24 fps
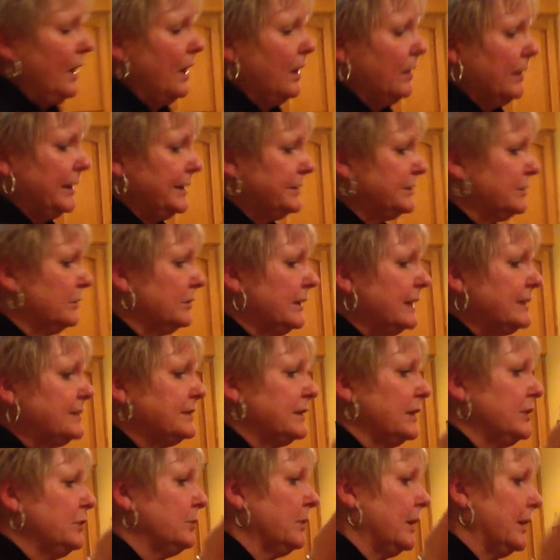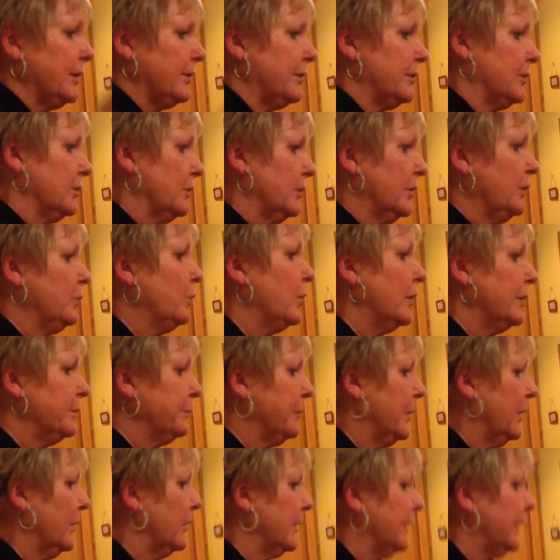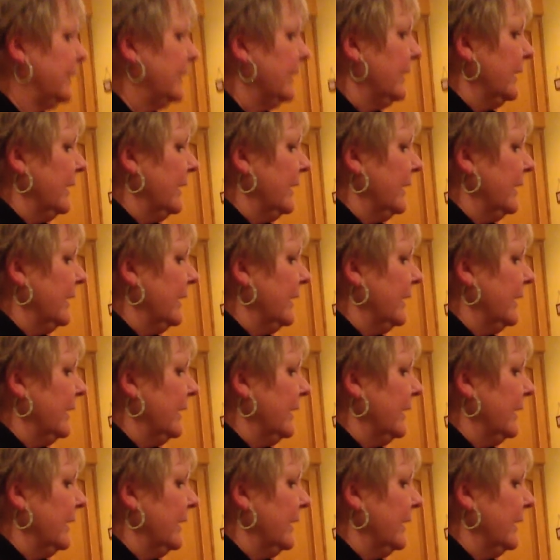All right, so let's say you were at a 31 party.